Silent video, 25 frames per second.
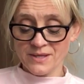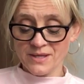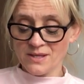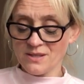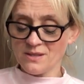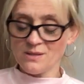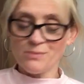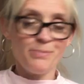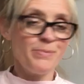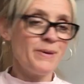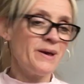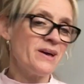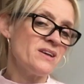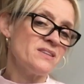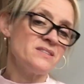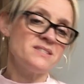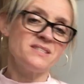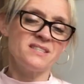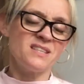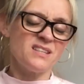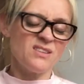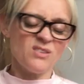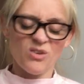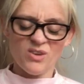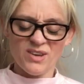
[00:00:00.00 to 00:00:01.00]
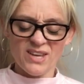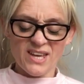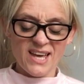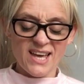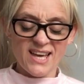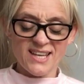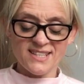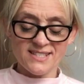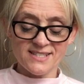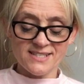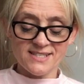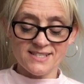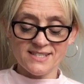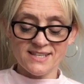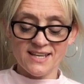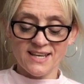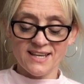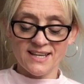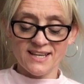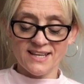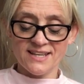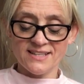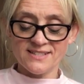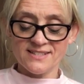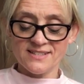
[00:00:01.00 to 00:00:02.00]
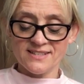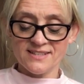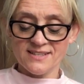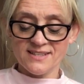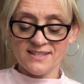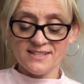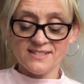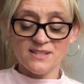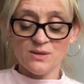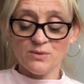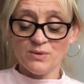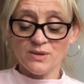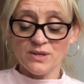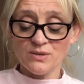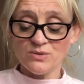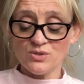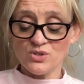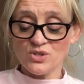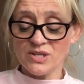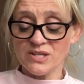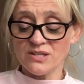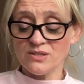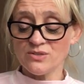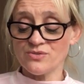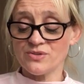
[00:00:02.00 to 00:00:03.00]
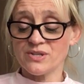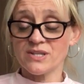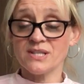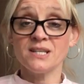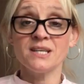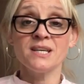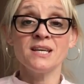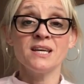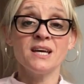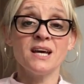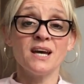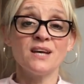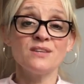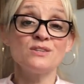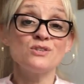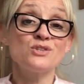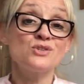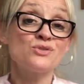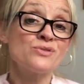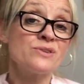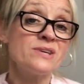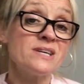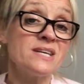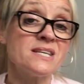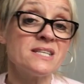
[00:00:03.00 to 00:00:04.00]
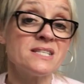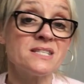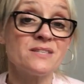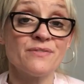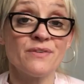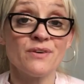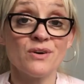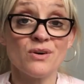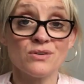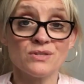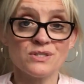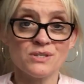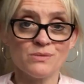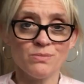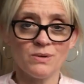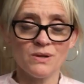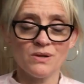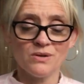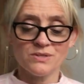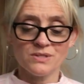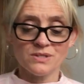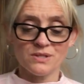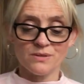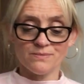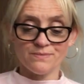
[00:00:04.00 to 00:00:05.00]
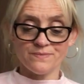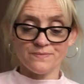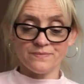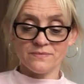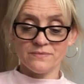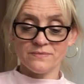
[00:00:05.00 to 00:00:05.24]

The birds did not care to sing in it, as there were no children, and the trees forgot to blossom.